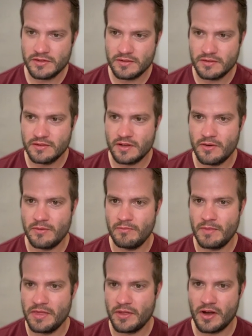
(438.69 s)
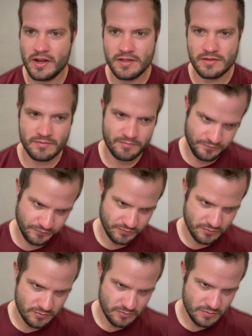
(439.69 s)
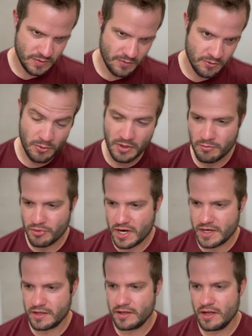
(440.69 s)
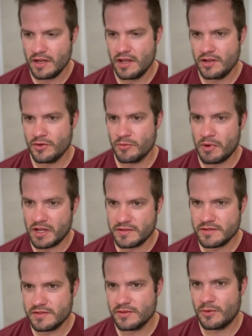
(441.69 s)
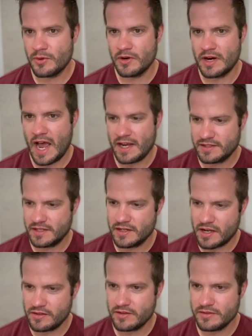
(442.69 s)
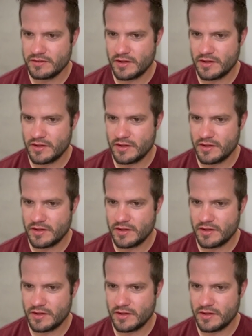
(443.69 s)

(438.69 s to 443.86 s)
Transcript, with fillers: So my thought is if you want to brand it your buttons or accent colors.